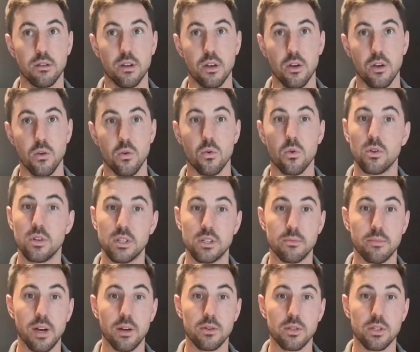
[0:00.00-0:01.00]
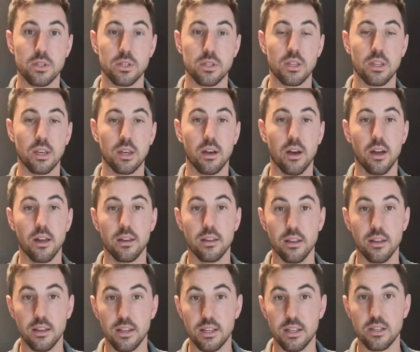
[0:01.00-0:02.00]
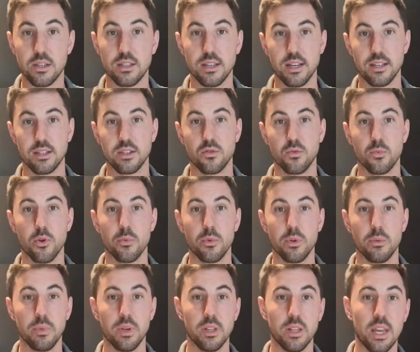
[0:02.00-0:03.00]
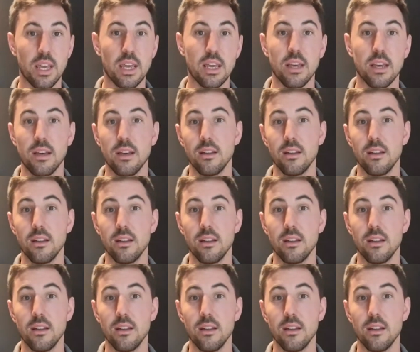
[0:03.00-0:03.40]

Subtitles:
or dysbiosis in the gut that leads to intestinal permeability,